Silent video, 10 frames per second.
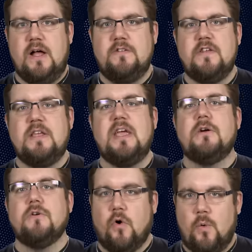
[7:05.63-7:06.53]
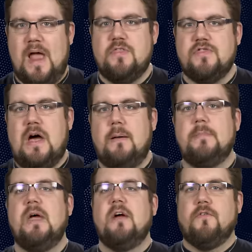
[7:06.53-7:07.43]
Guns and Gear, Grand
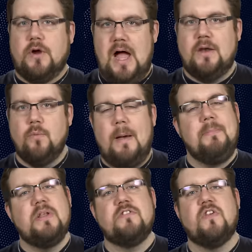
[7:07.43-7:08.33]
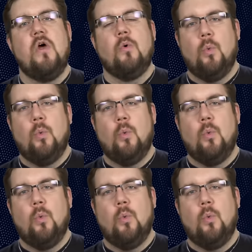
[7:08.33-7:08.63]
Thumb, Forgotten Weapons,